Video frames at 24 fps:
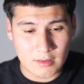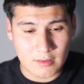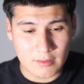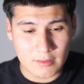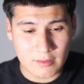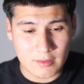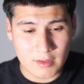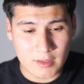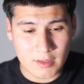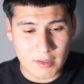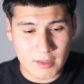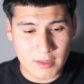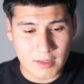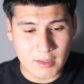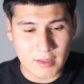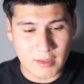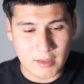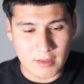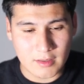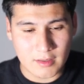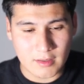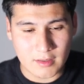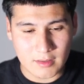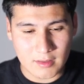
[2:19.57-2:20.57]
right? Yeah,
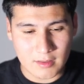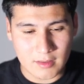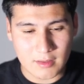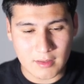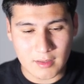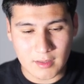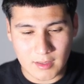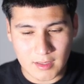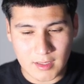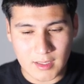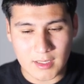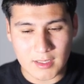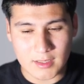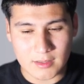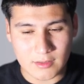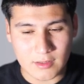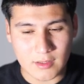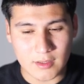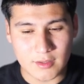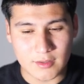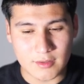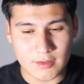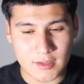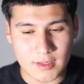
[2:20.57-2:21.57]
I think it adds
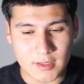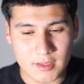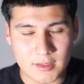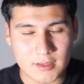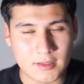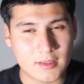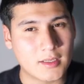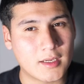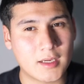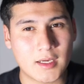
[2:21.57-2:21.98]
contrast.